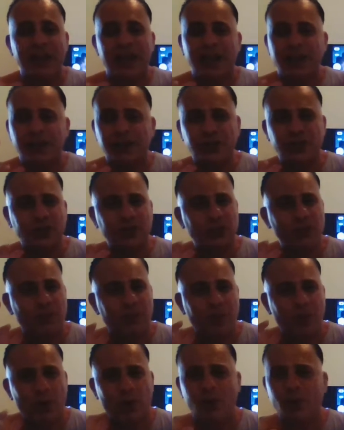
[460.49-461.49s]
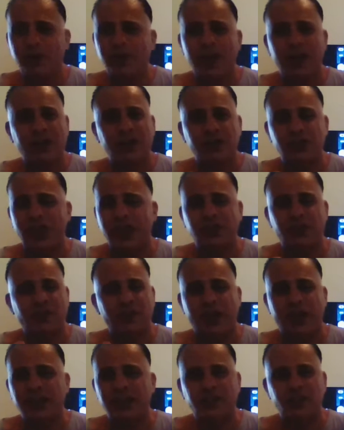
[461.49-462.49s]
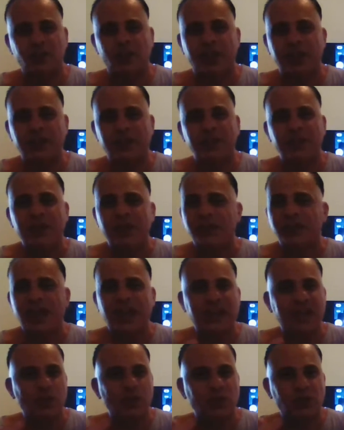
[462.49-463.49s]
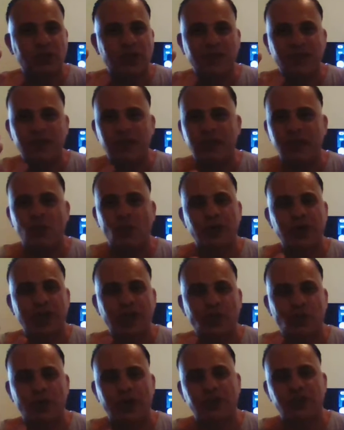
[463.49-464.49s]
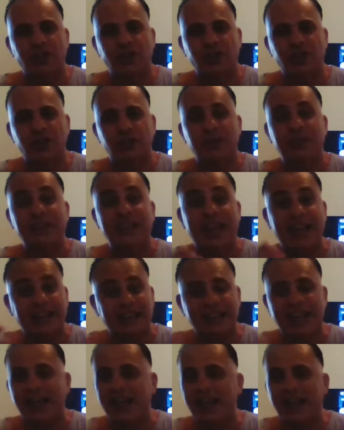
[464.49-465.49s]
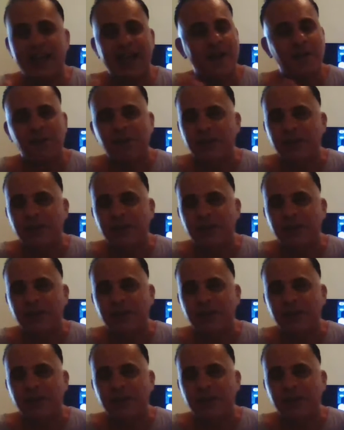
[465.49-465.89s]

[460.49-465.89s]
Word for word: And I just saw poor young Jack's face when Dani was giving all the aggression to his ex Ellie.